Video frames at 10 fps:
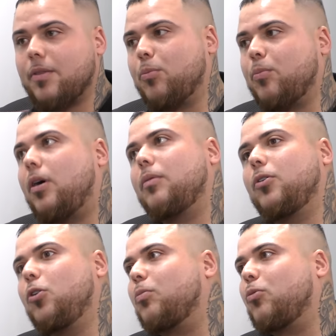
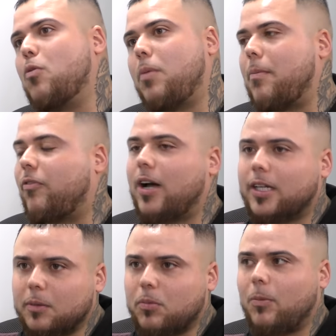new more pub
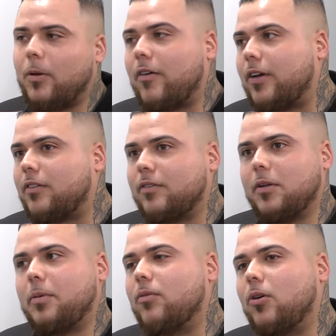fights than probably I've had
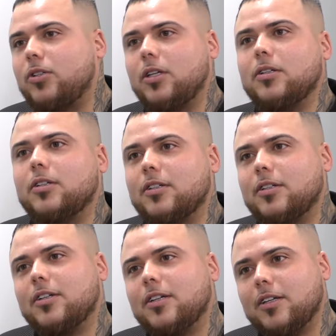flipping roast dinners.
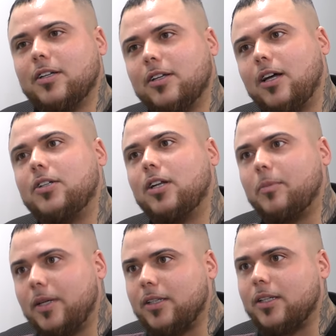Like, do you
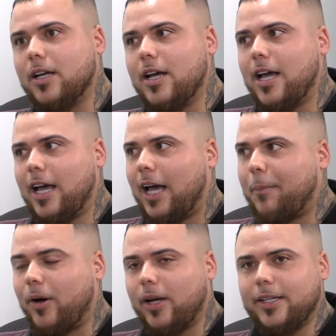know what I mean?
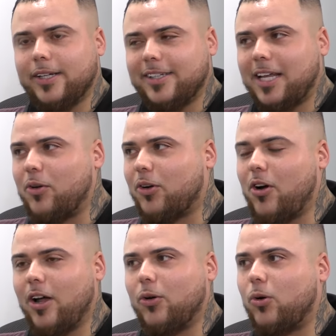But they're not
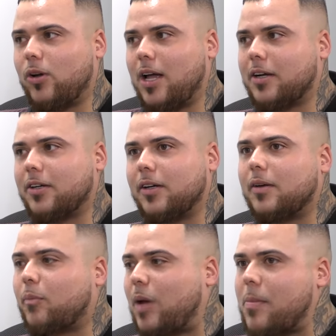quite a lot or like
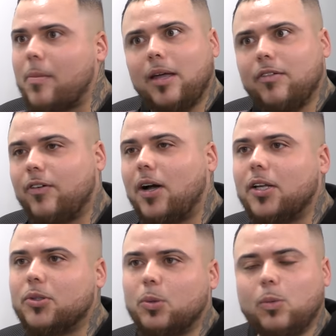uh, MMA
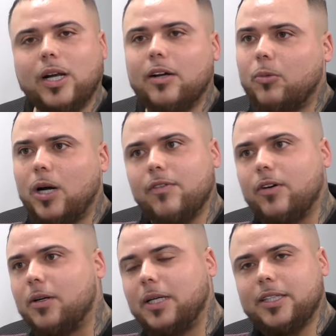fights or
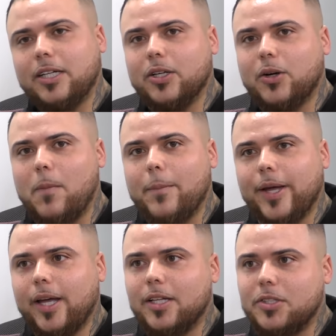whatever. It doesn't
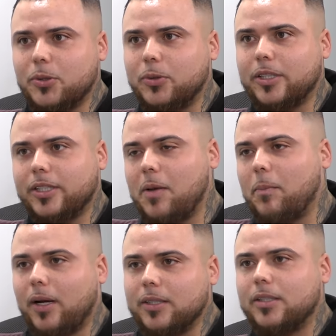compare to the
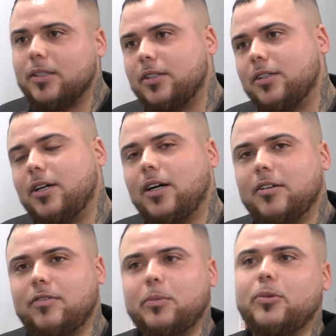same buzzers
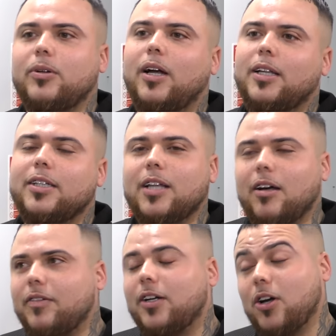kind of football. Like, there's
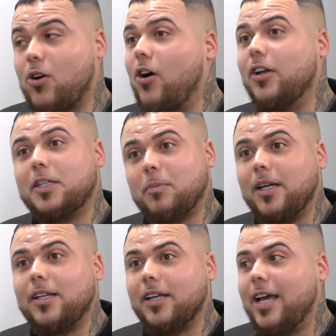nothing. I can't
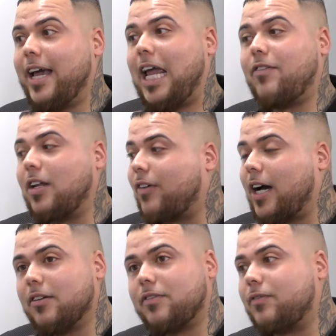explain it. Even if
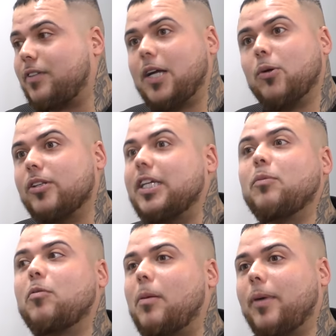I had a ten on
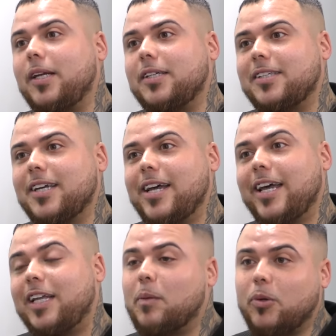ten with my mates
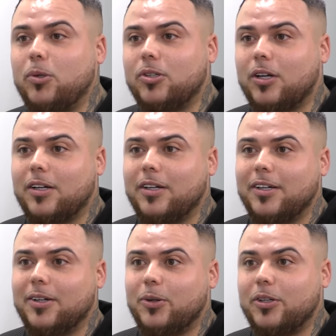in a boozer
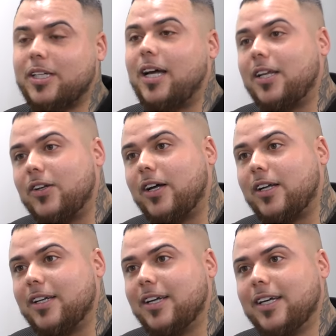on a Saturday
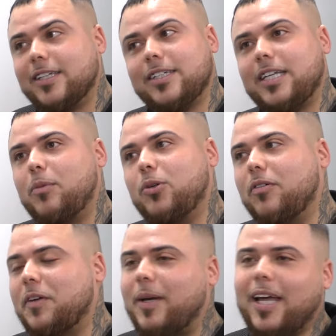night. It's the same
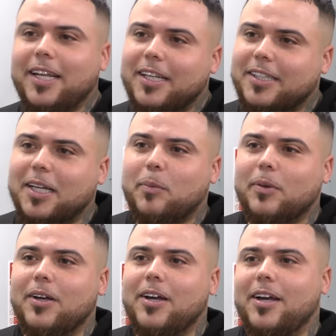sort of thing, but it ain't the same.